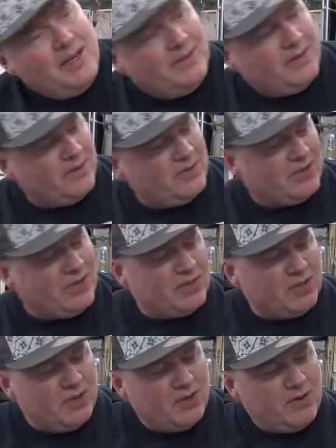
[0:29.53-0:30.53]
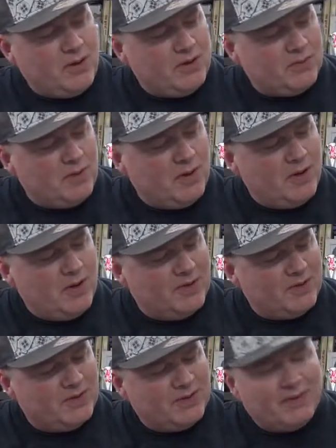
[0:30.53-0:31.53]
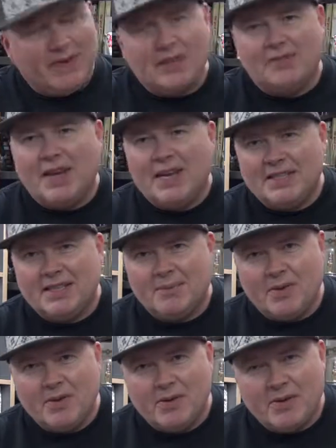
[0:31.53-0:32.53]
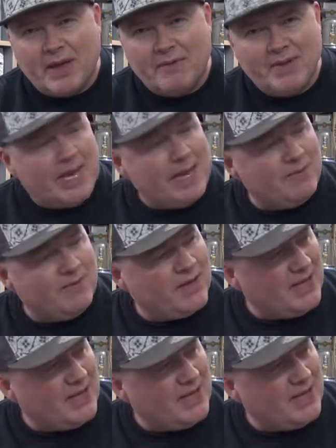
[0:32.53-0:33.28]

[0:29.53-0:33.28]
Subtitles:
So substitute those words for something that's very similar and you'll get the name of the